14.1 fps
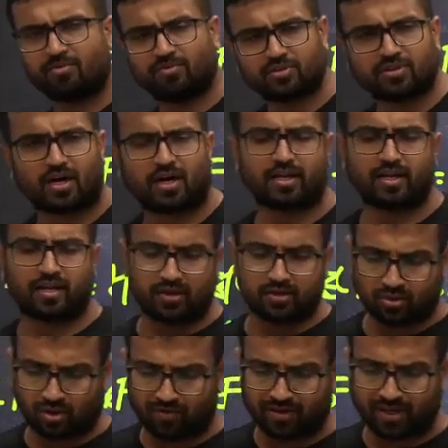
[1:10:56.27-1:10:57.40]
before starting
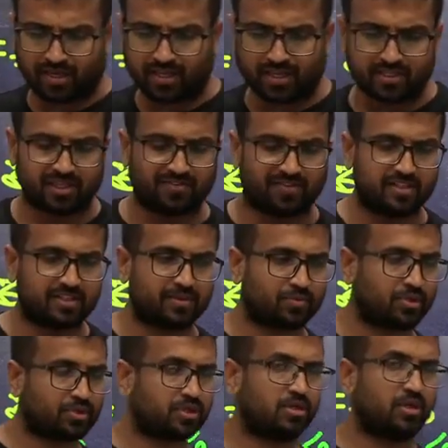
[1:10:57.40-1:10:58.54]
solving any HCF LCM
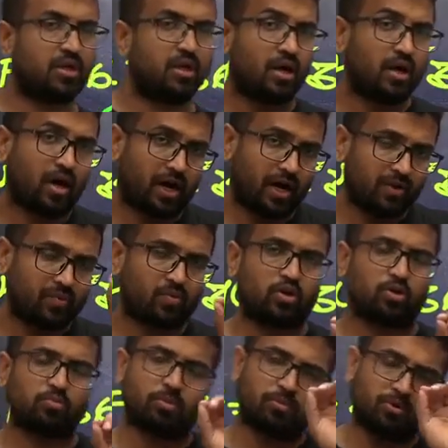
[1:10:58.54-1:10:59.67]
question, I
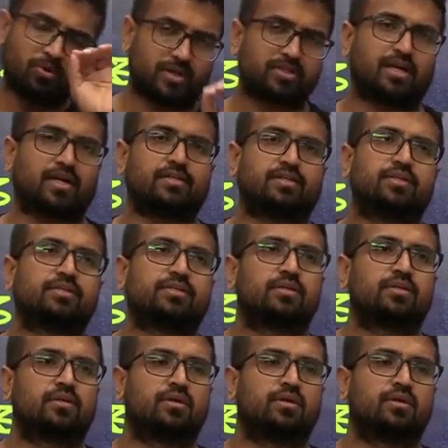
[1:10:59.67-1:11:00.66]
want you people to understand this.